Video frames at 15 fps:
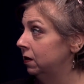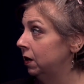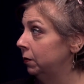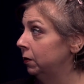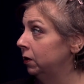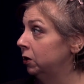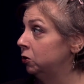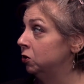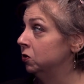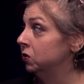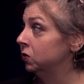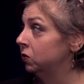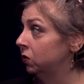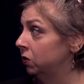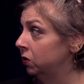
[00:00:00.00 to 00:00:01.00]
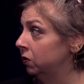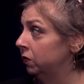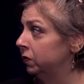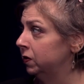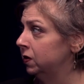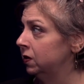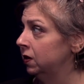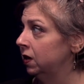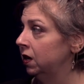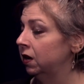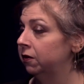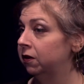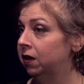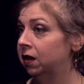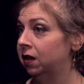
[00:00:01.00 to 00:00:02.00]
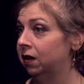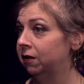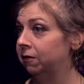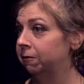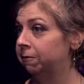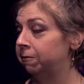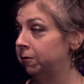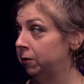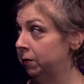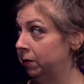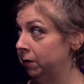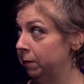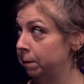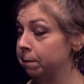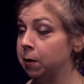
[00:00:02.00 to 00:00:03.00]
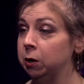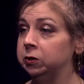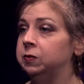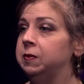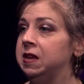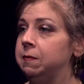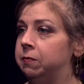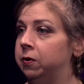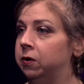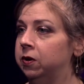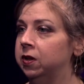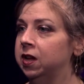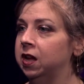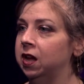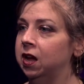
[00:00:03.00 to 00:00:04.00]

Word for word: that religion serves for yeah. most people.